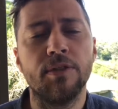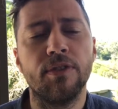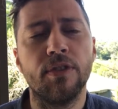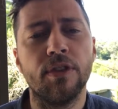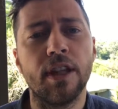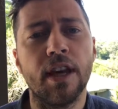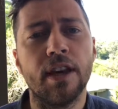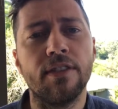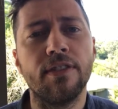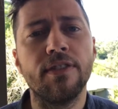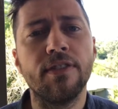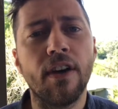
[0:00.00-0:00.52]
for
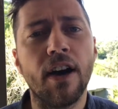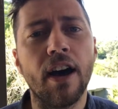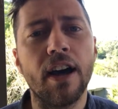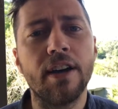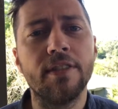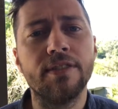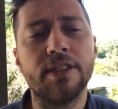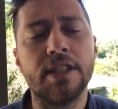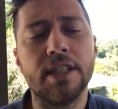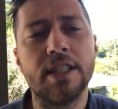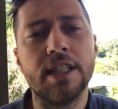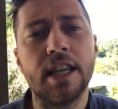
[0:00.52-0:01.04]
that
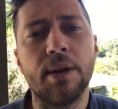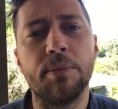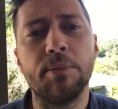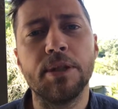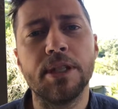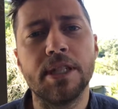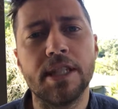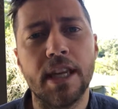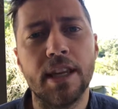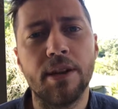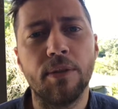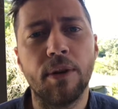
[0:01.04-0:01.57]
5 to
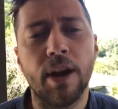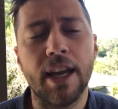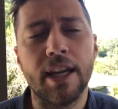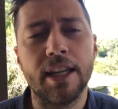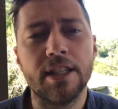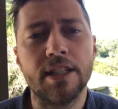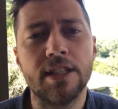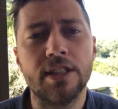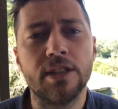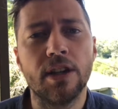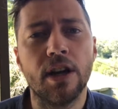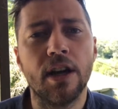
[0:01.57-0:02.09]
10%
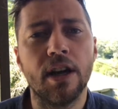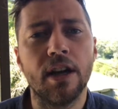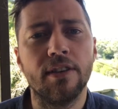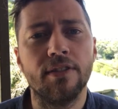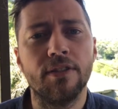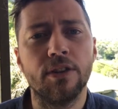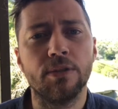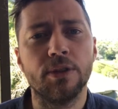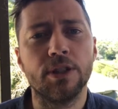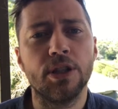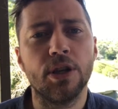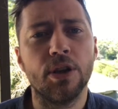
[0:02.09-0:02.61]
range
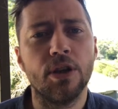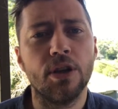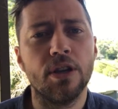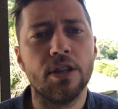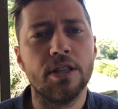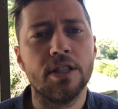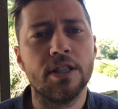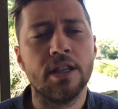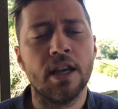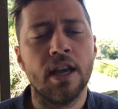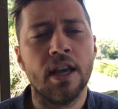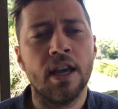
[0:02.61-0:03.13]
for
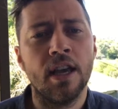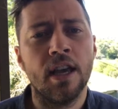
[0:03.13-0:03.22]
returns.